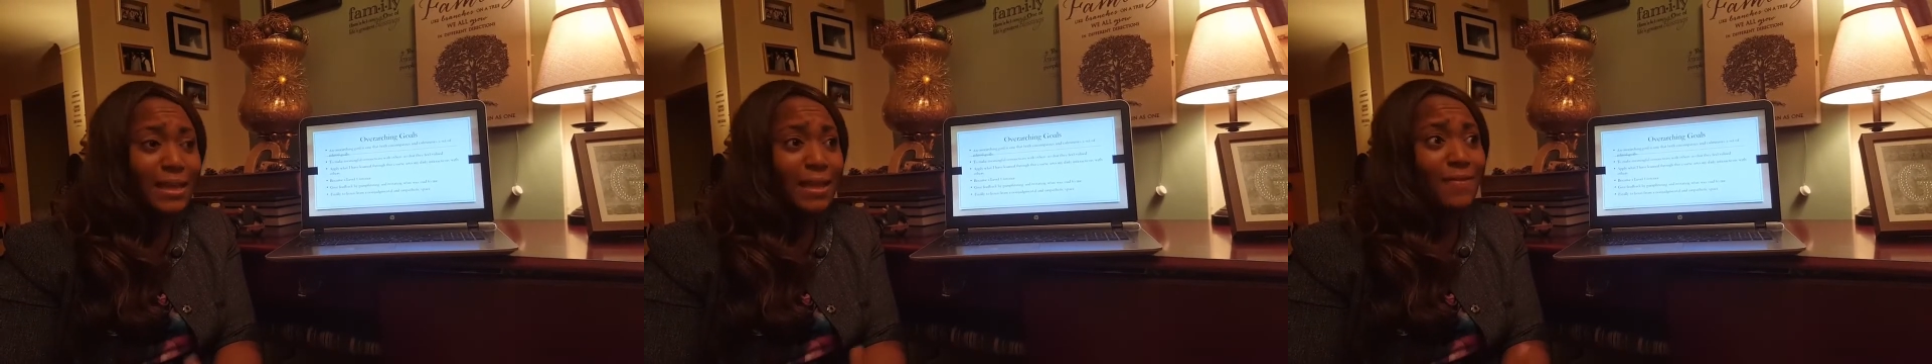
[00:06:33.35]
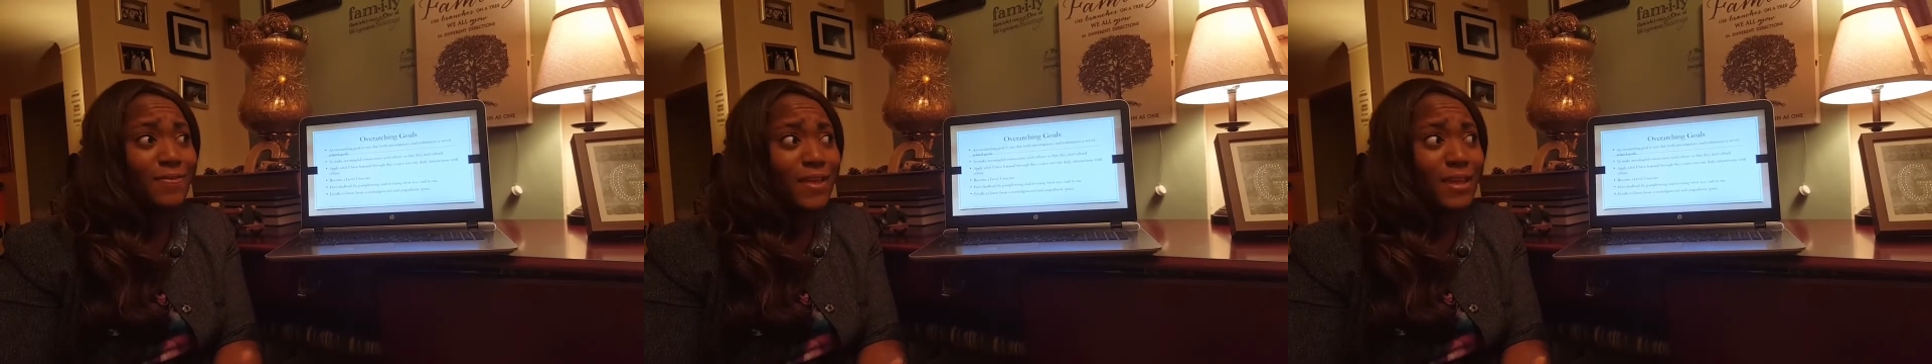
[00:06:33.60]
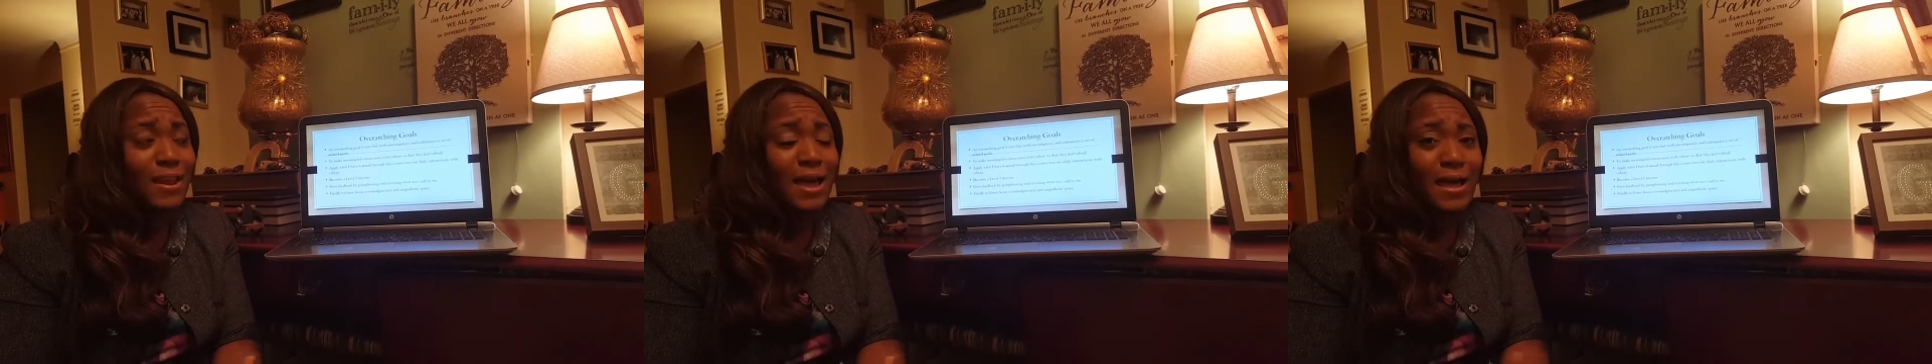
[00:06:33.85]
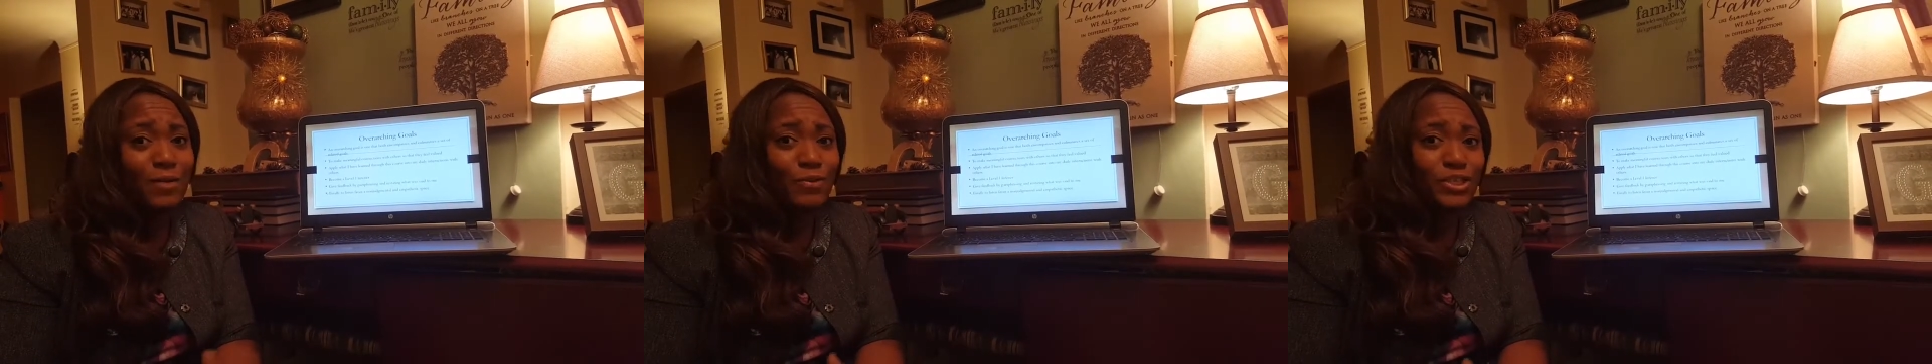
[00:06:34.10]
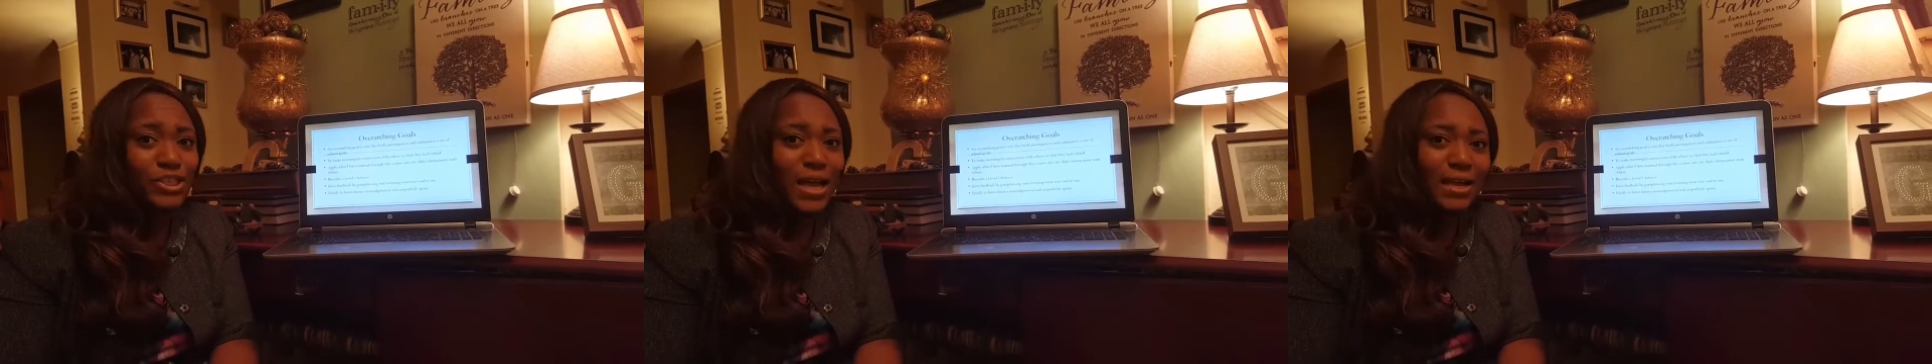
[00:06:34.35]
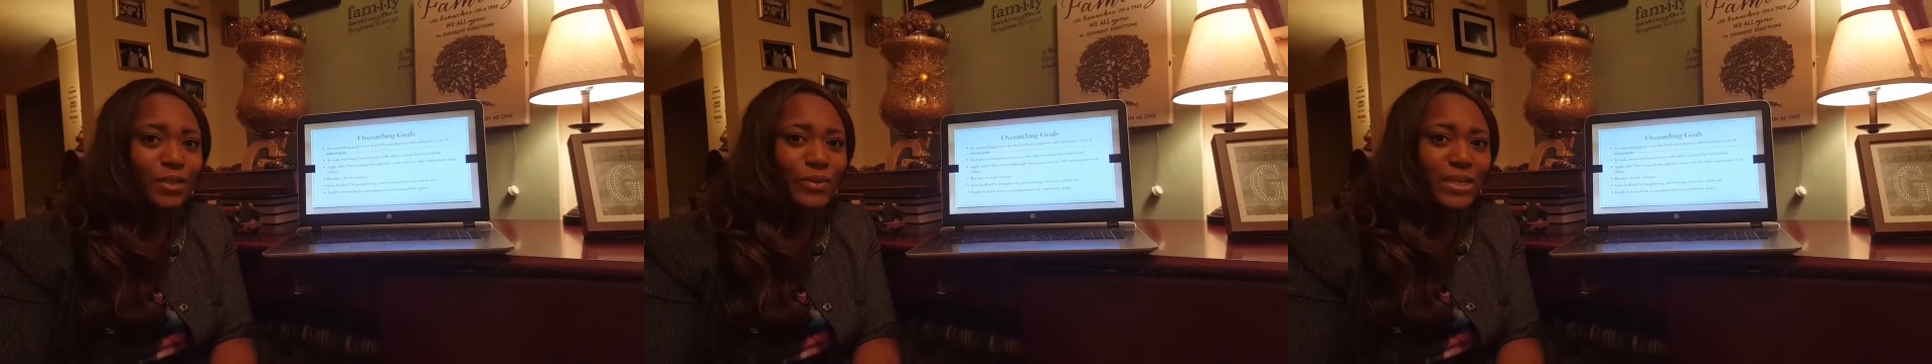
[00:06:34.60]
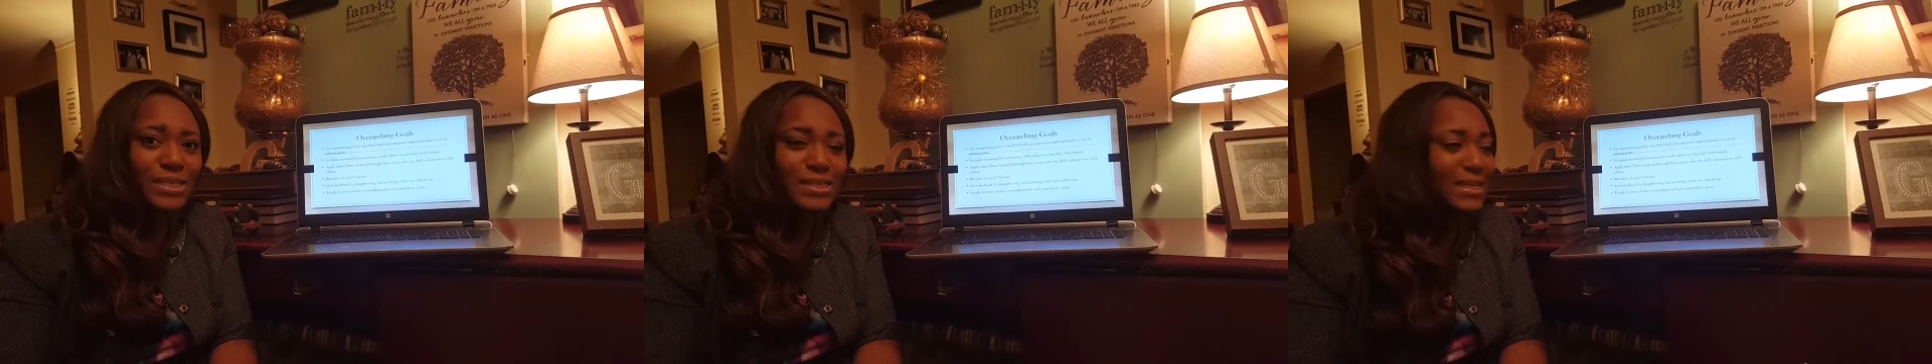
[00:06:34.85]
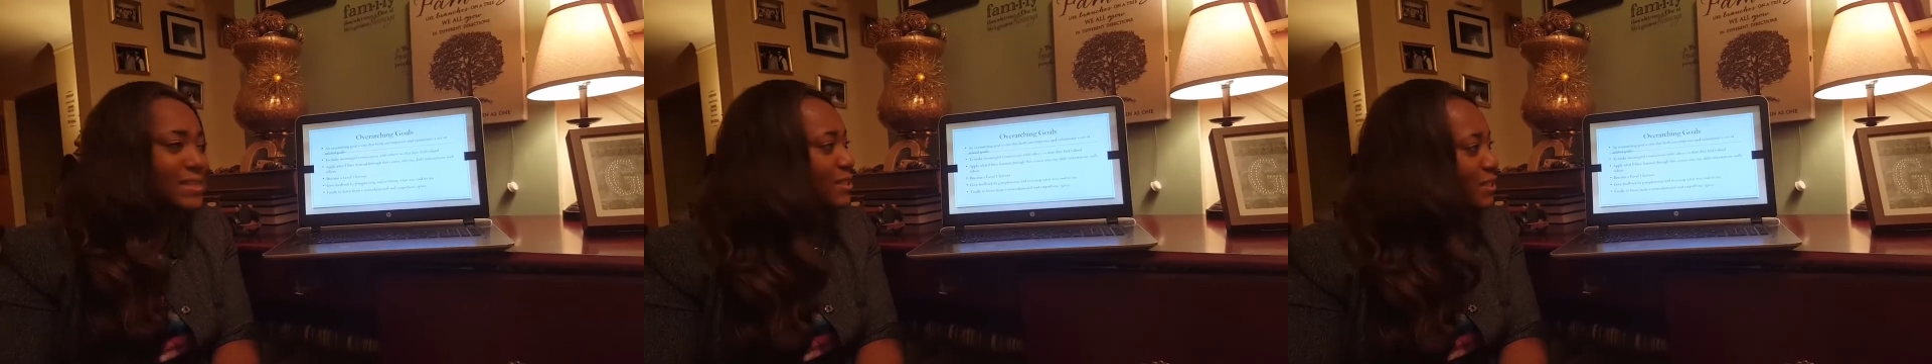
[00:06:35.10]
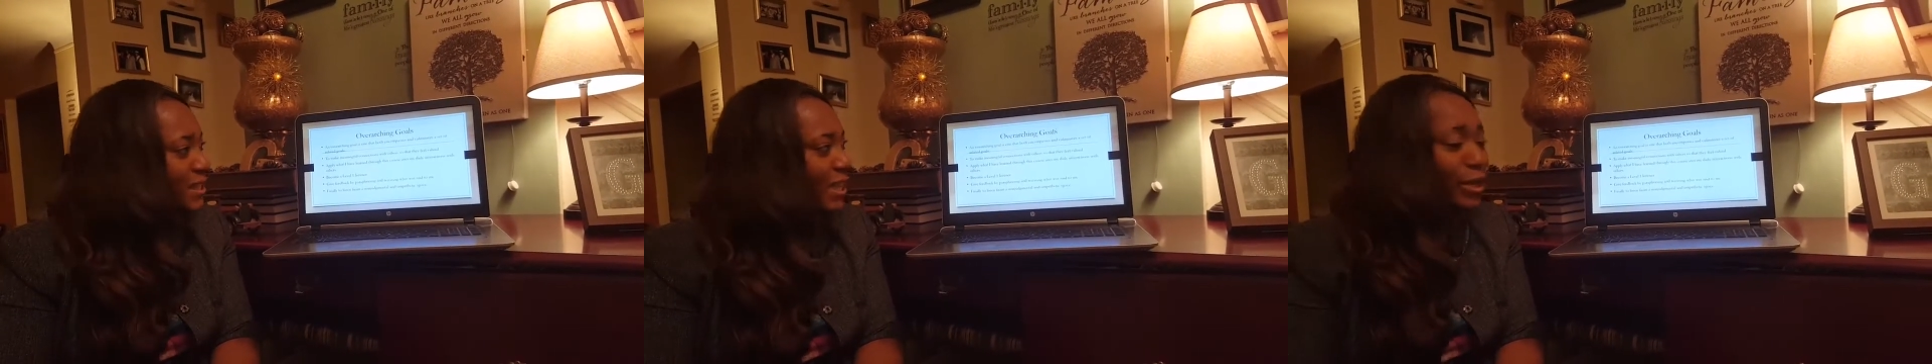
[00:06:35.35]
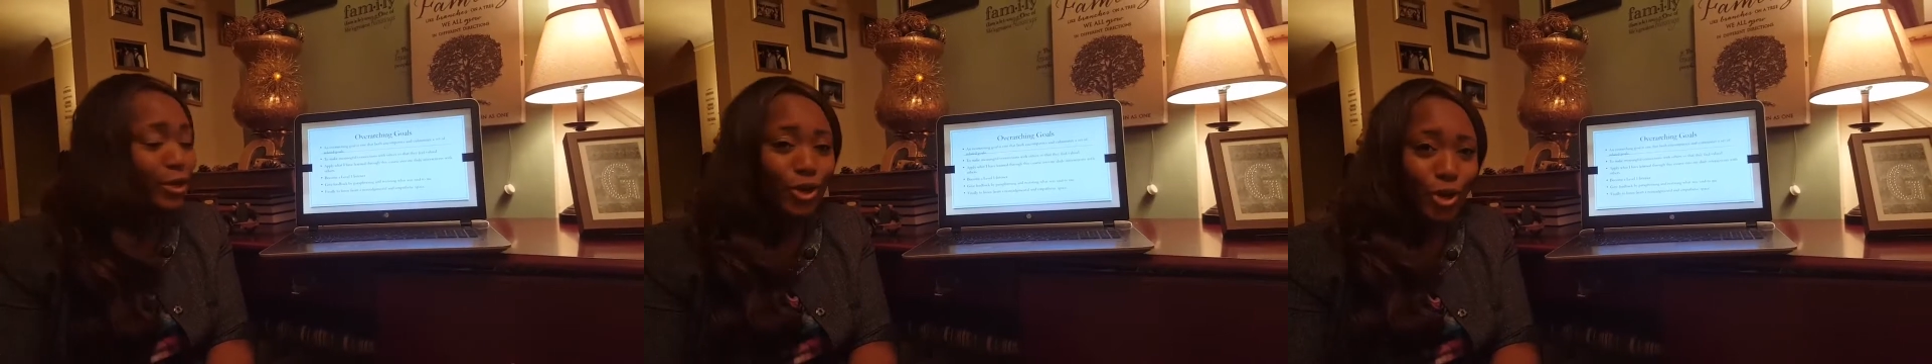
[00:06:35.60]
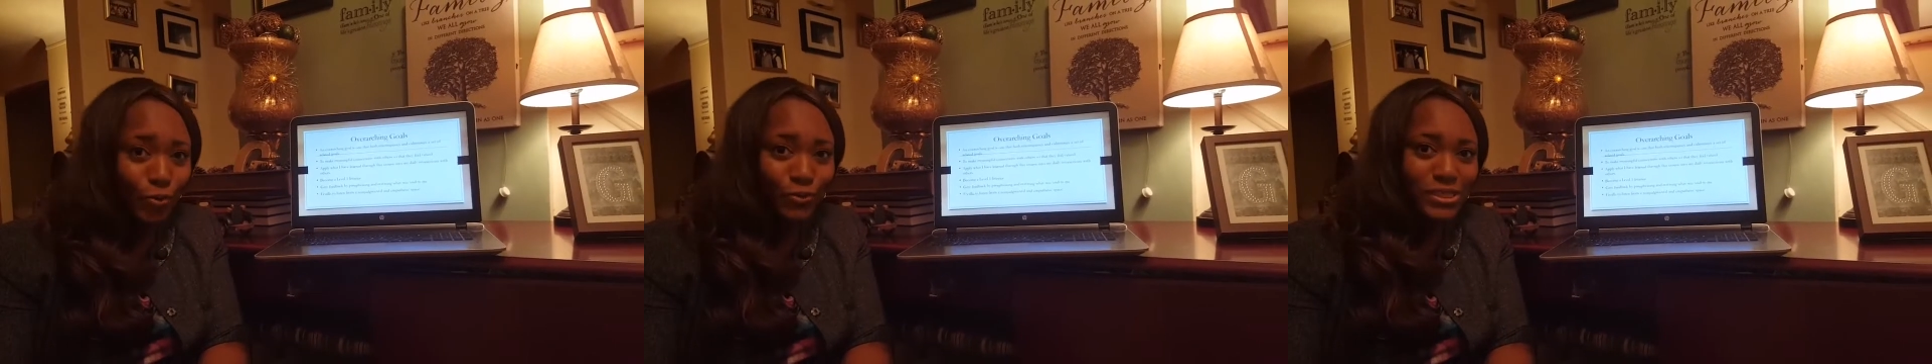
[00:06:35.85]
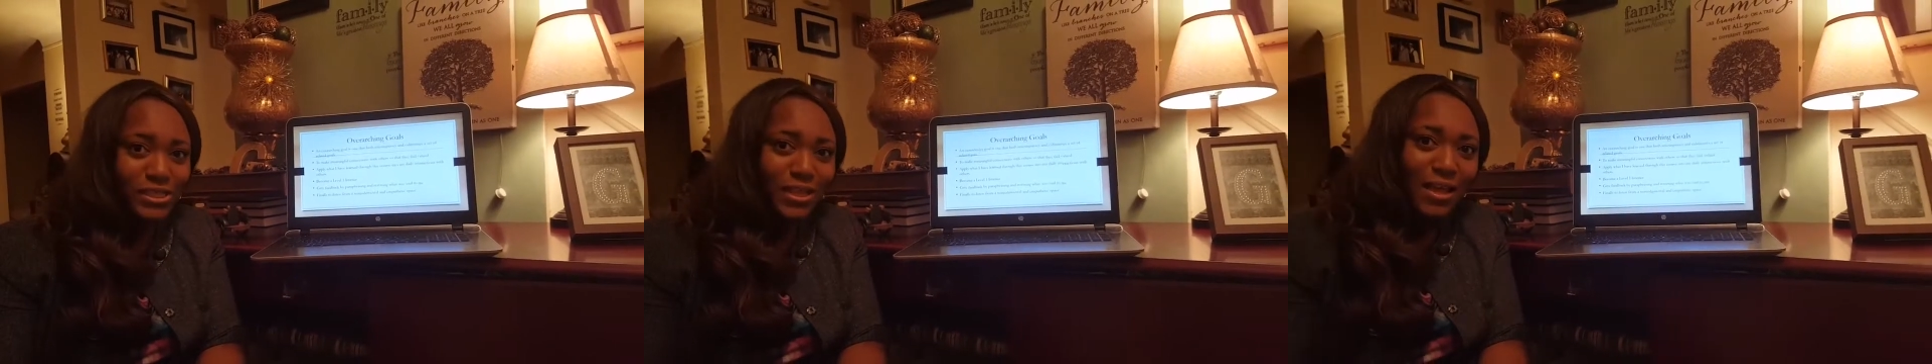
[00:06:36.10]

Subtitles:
And then I was shocked when it said to take notes.